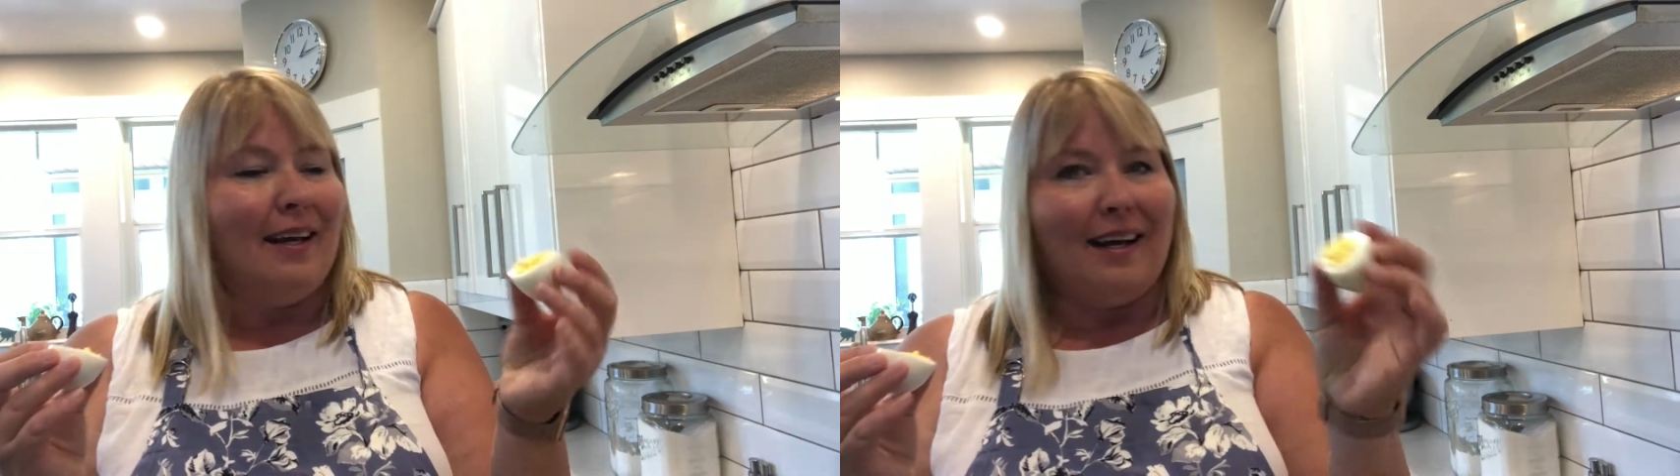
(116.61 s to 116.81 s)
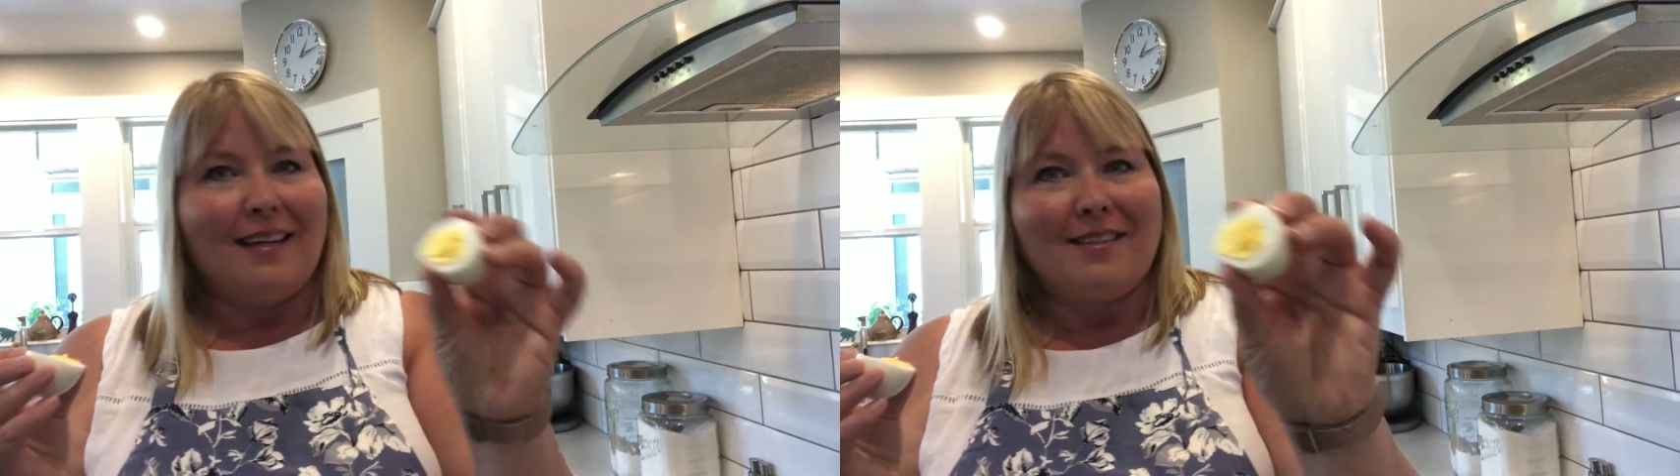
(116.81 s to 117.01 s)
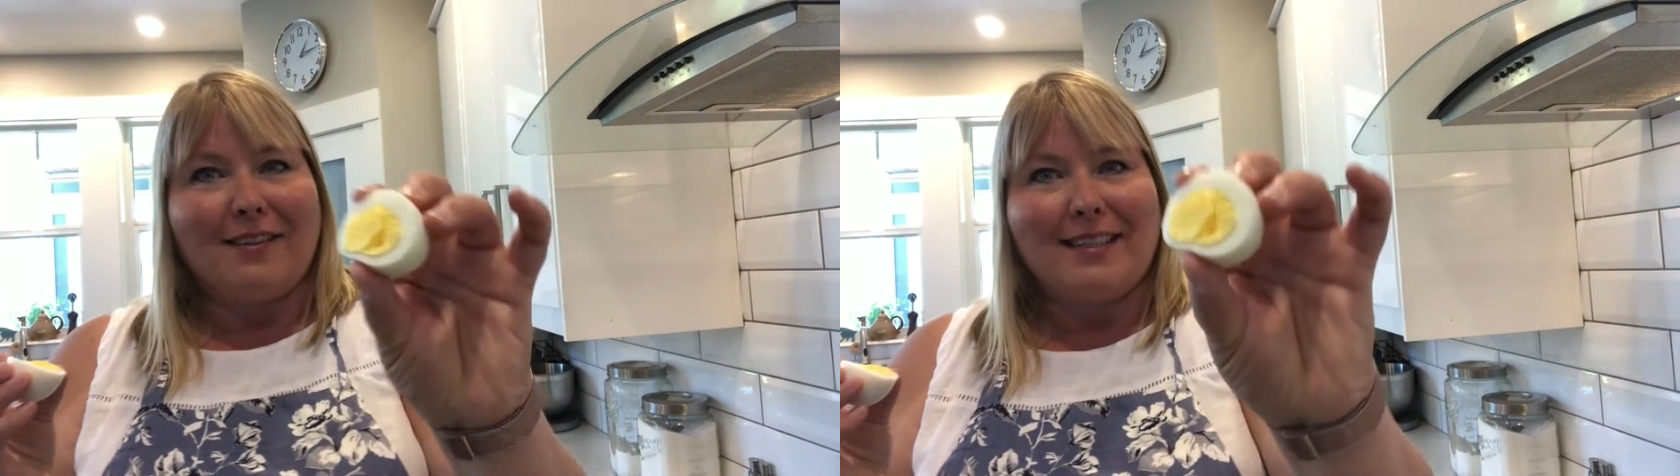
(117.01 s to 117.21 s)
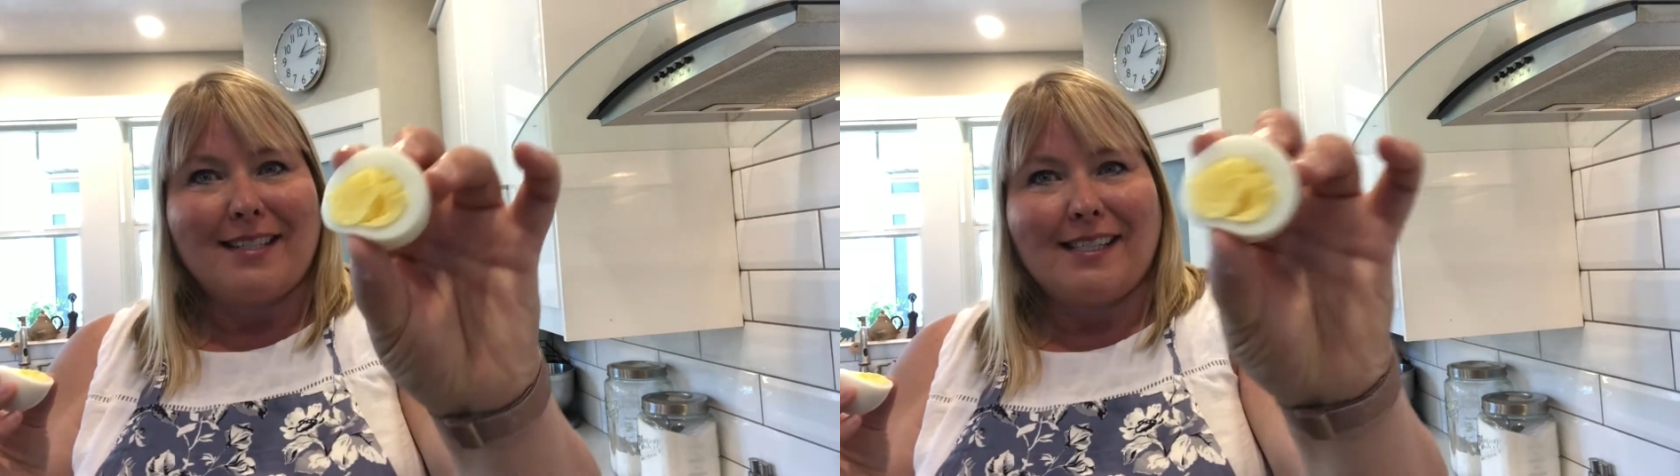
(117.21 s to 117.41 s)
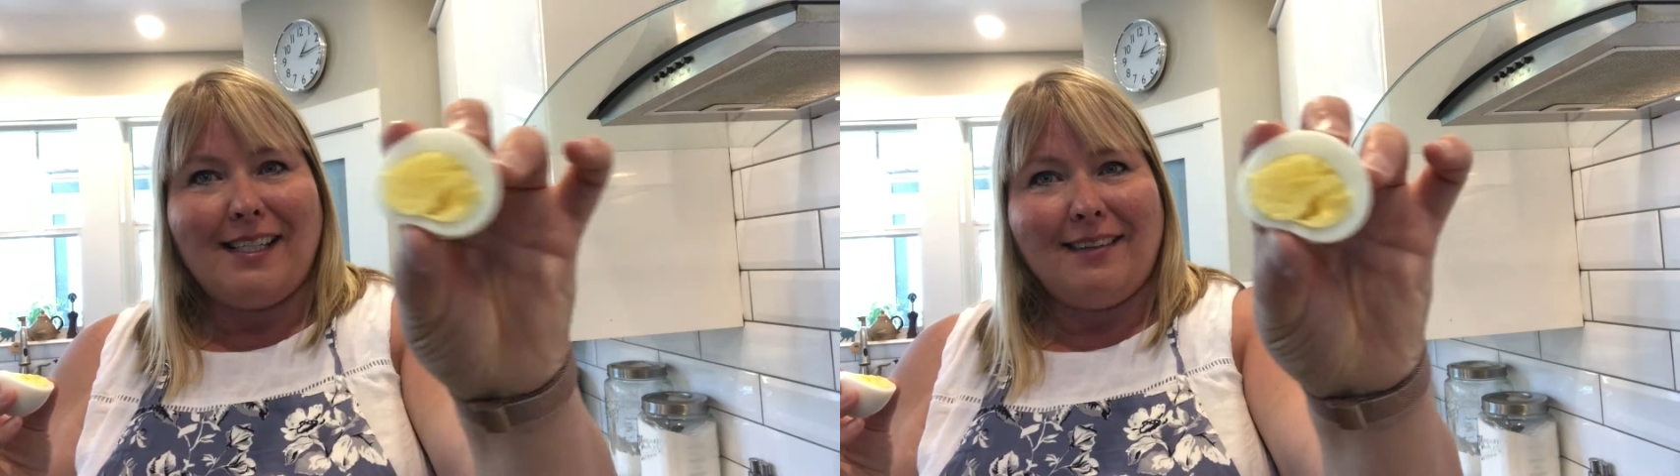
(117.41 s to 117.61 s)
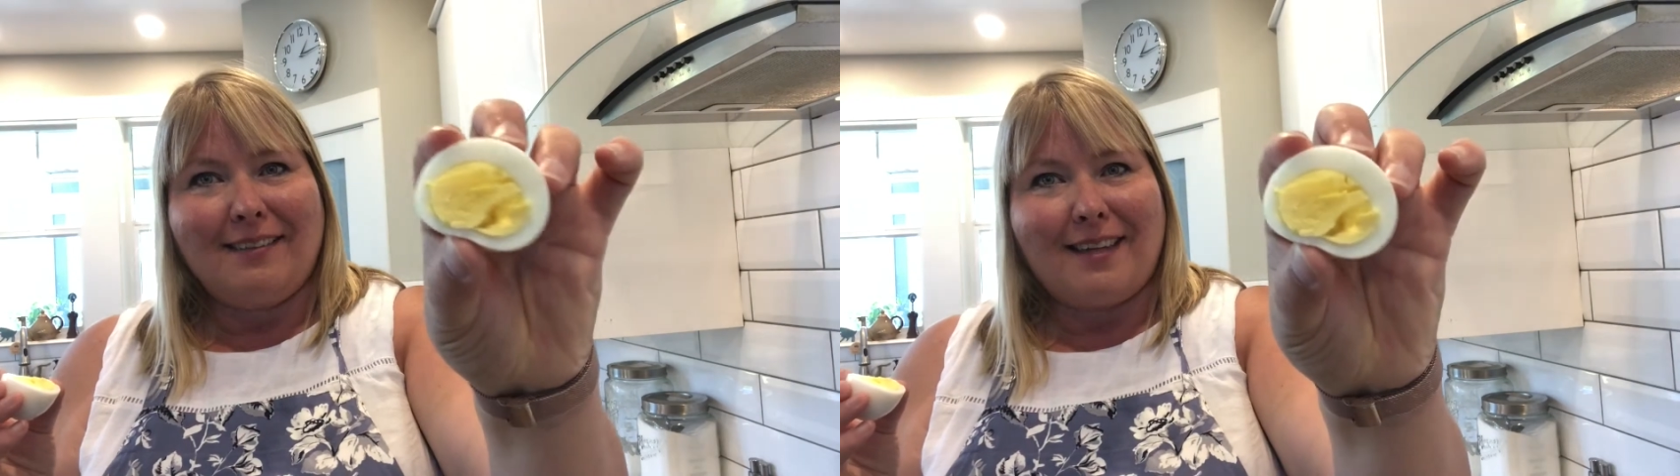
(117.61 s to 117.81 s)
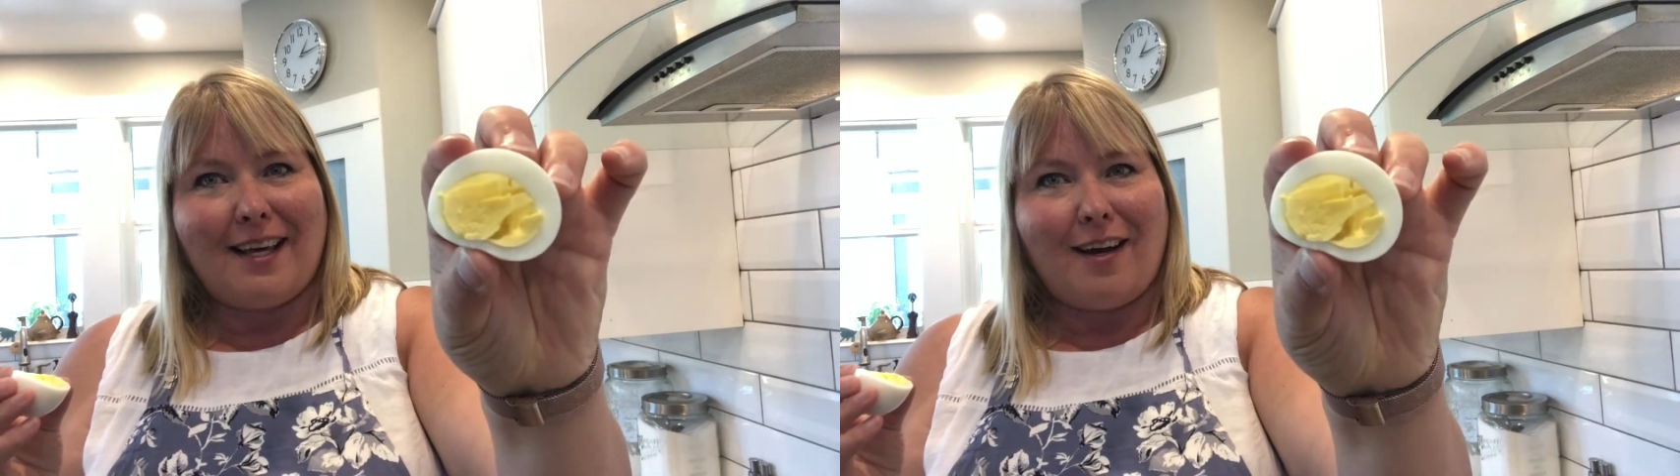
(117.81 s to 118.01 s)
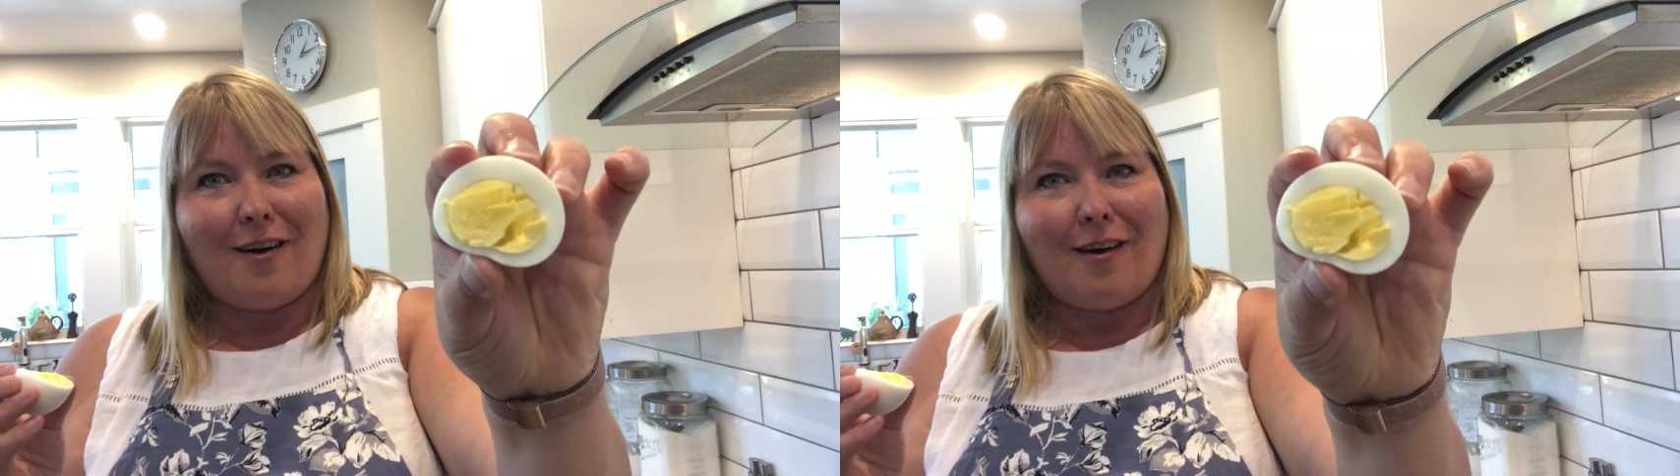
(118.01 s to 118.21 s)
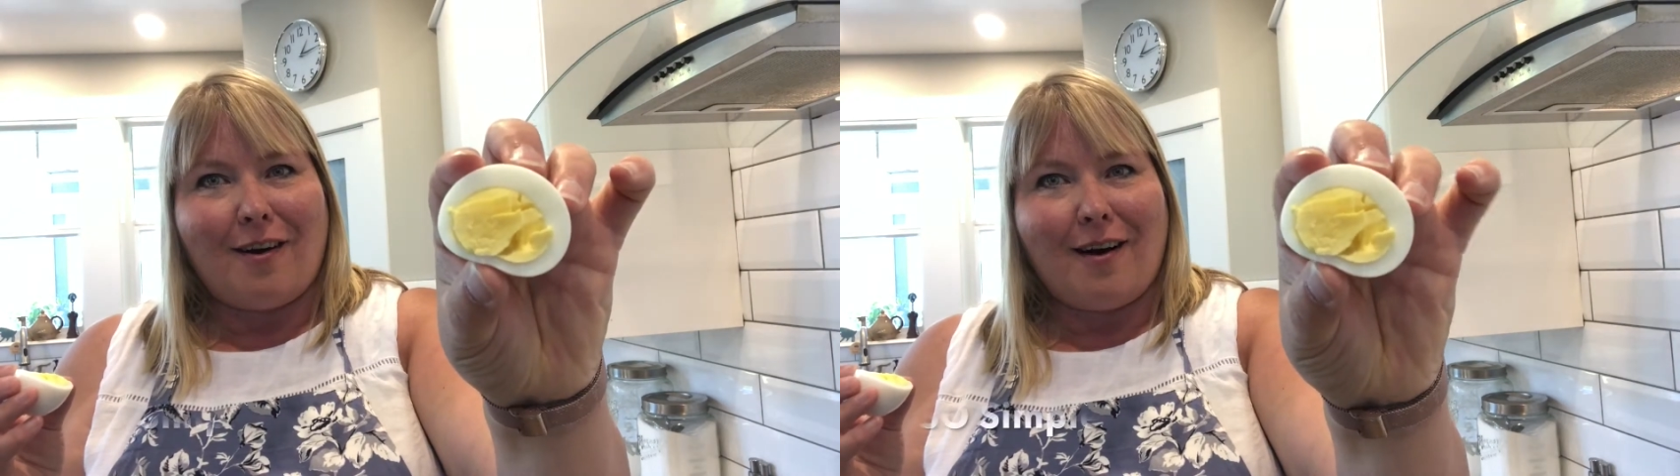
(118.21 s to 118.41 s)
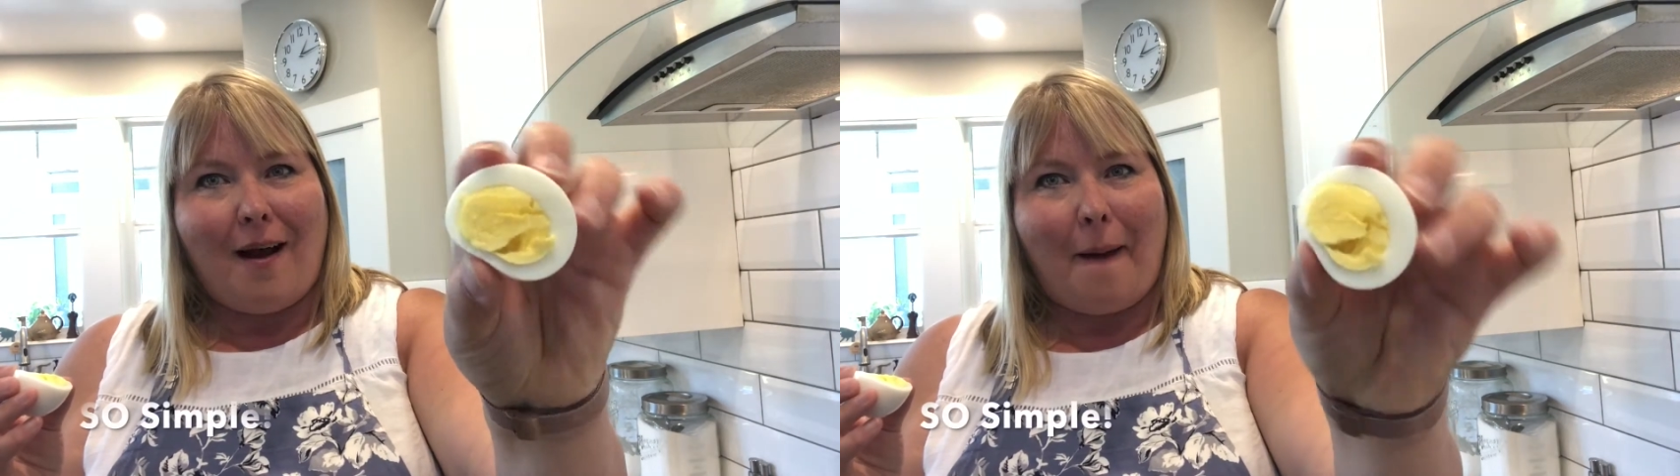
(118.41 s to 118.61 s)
As you can see, they are